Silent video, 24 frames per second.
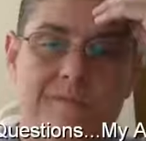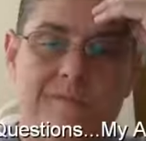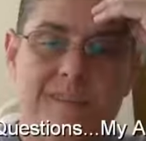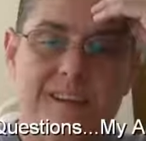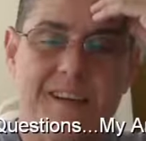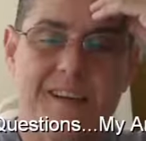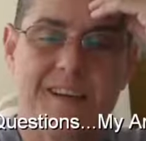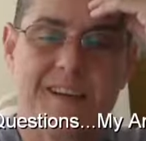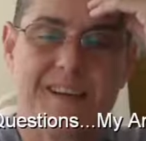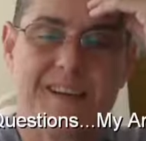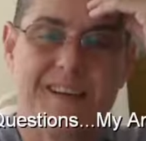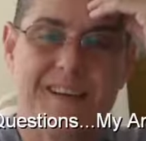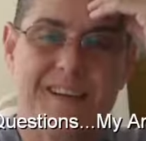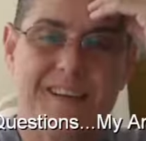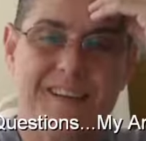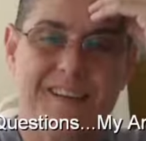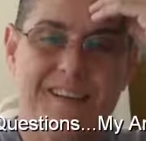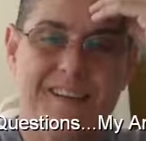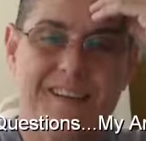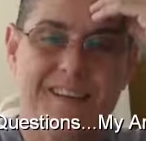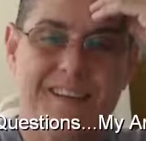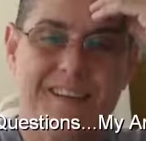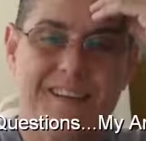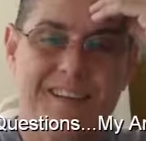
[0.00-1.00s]

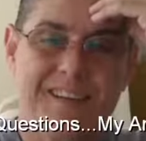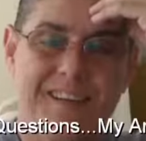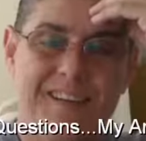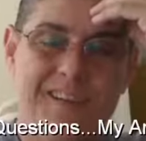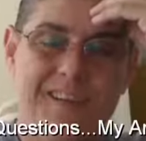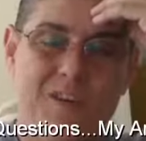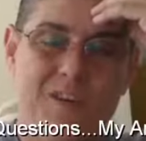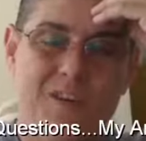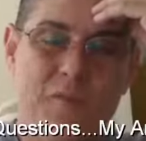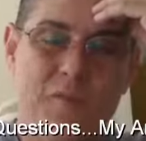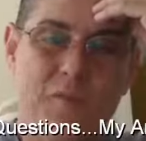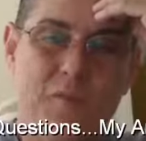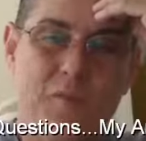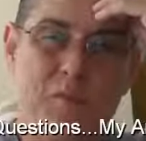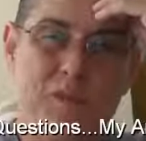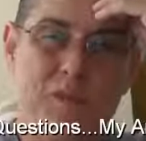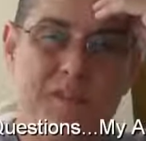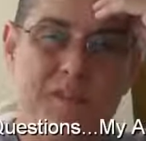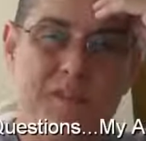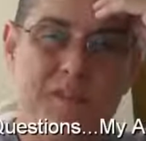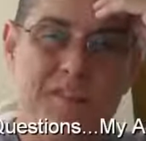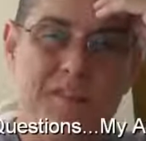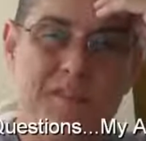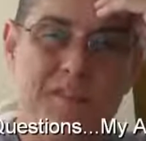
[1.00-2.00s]
Hey, hope
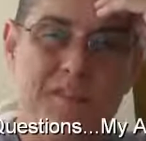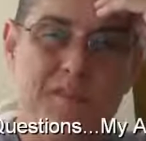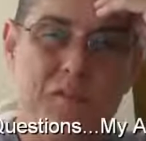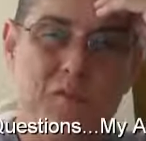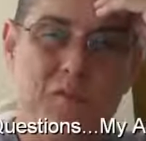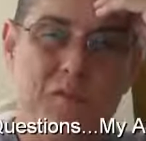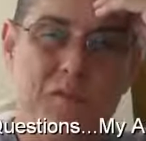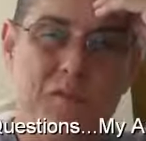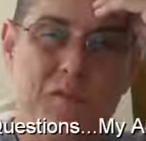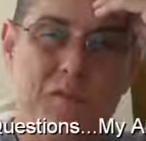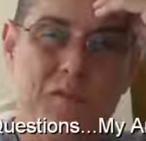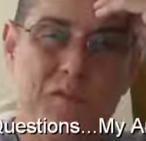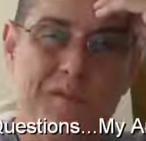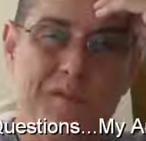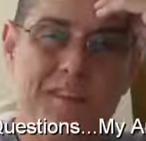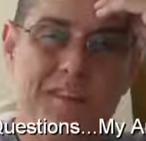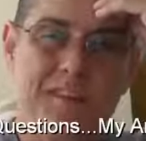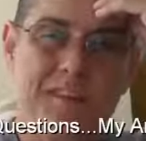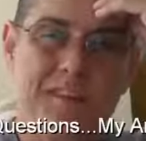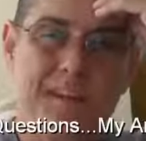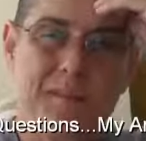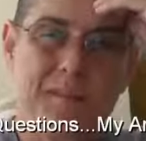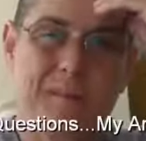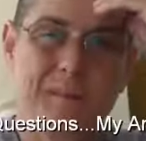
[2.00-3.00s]
everybody's having a wonderful
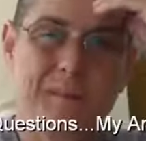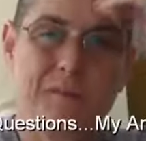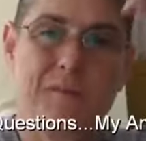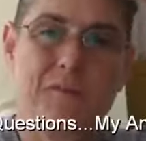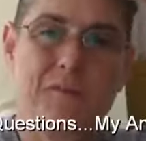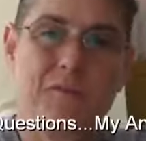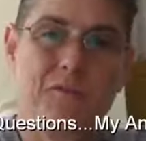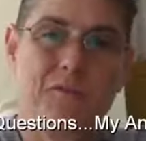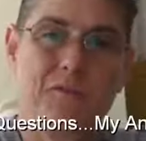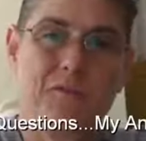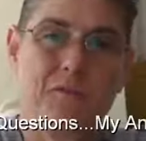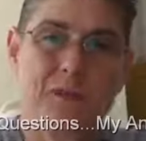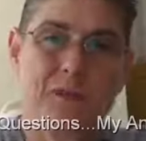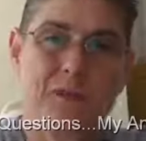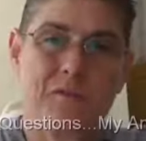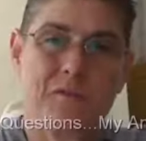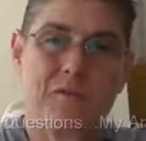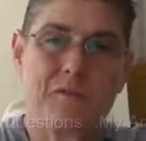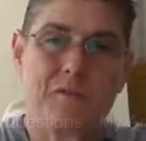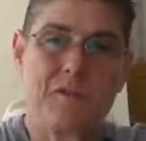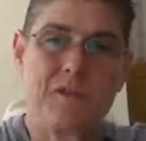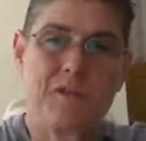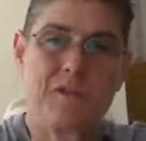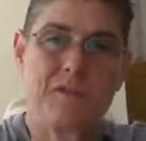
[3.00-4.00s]
Sunday, my
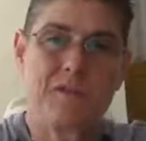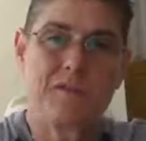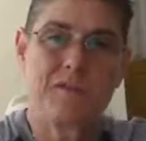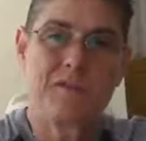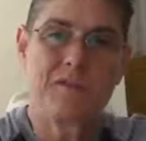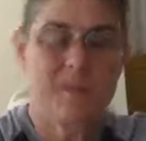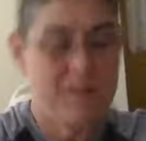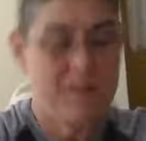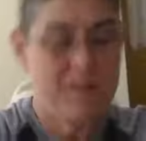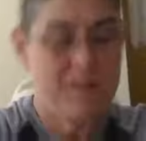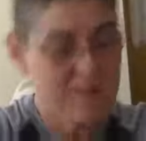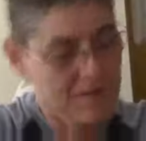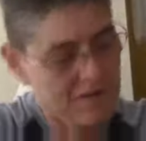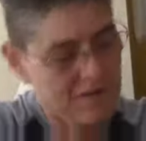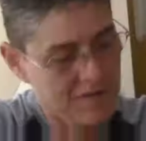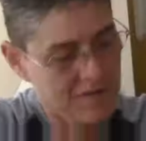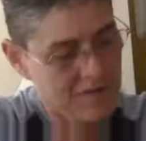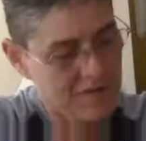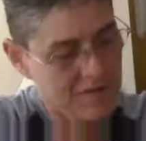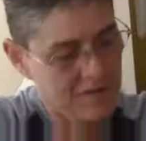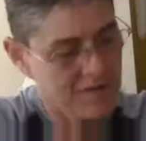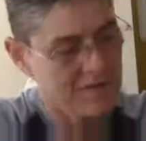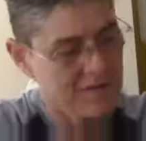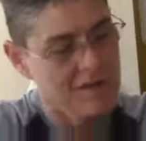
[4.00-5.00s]
YouTubian friends.
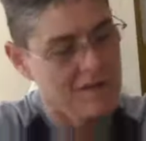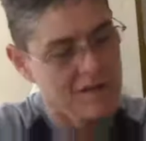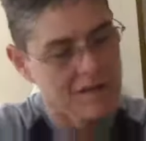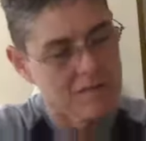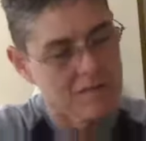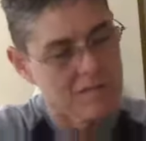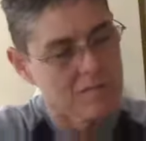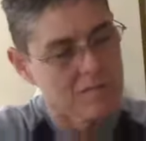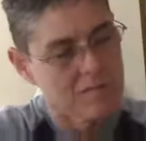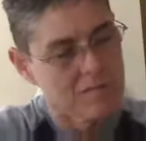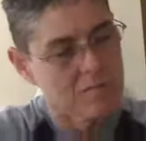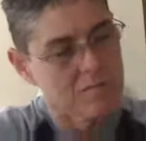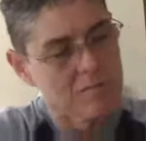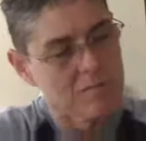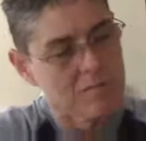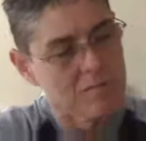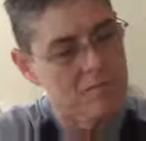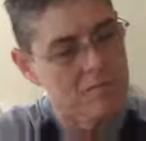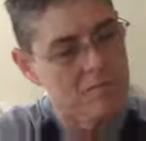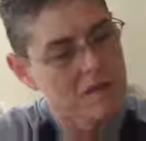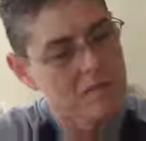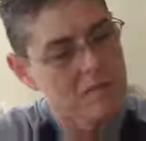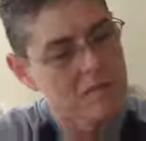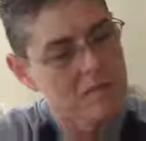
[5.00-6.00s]
I
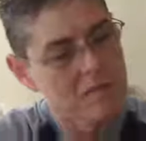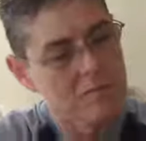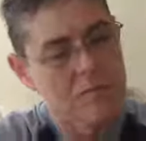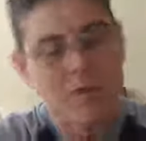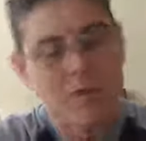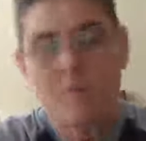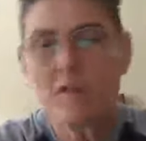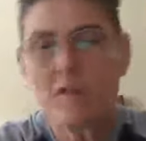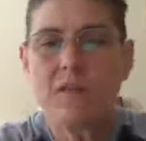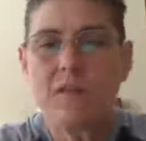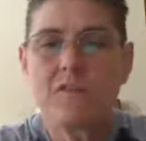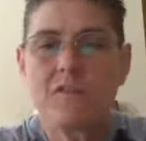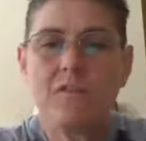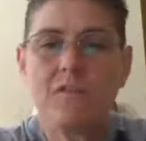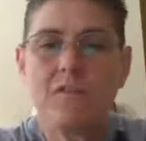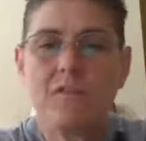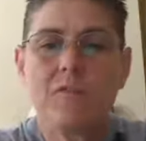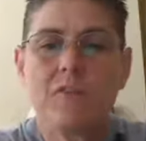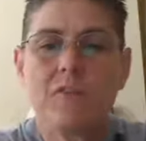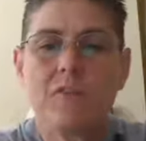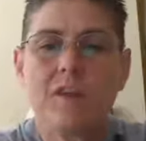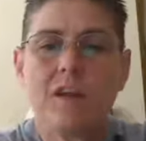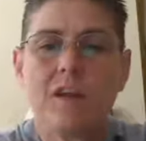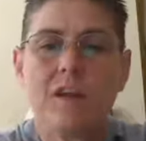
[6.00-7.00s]
am coming at you
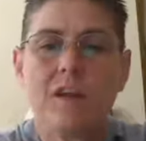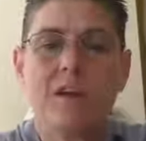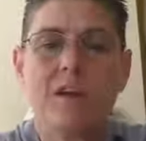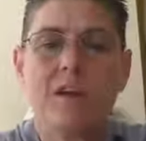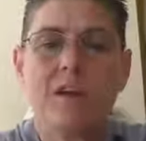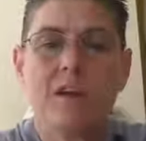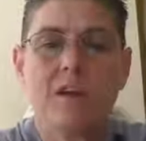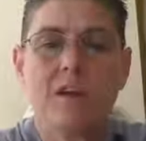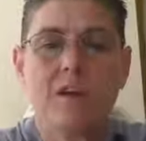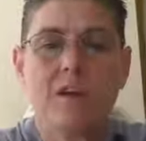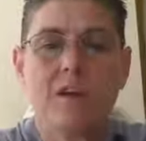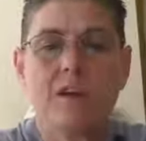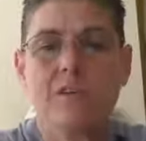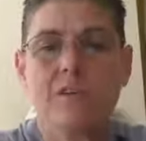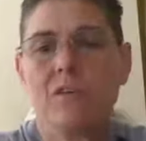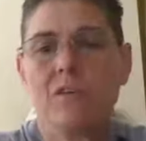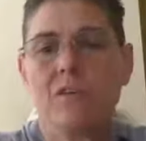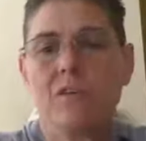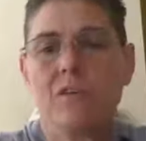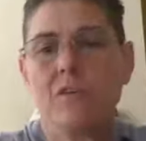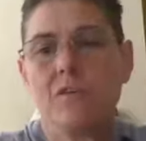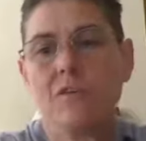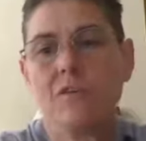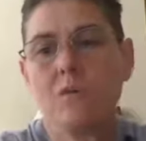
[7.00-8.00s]
today
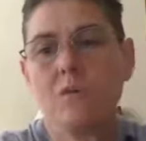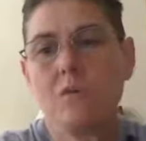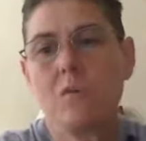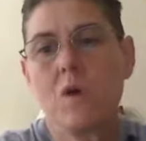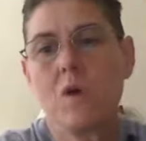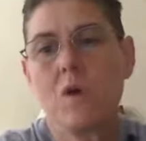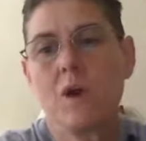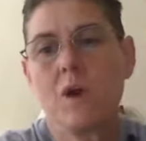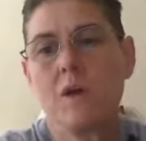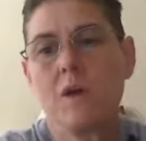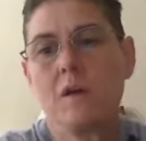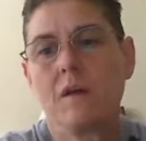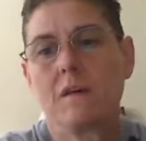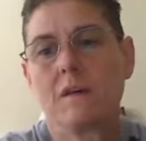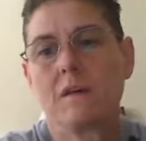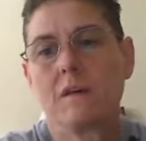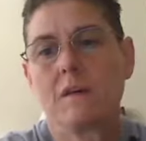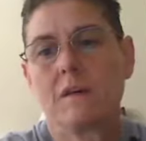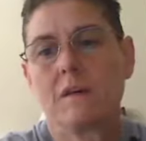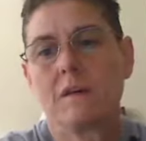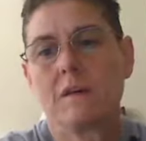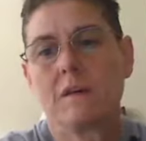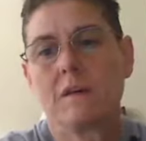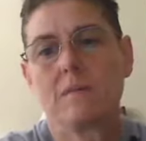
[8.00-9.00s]
to
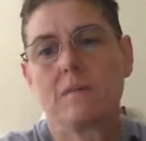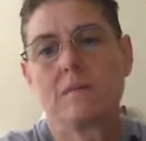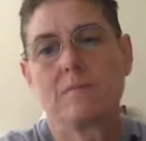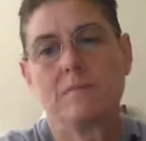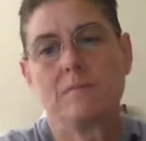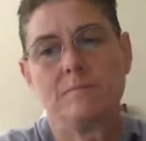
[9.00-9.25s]
uh,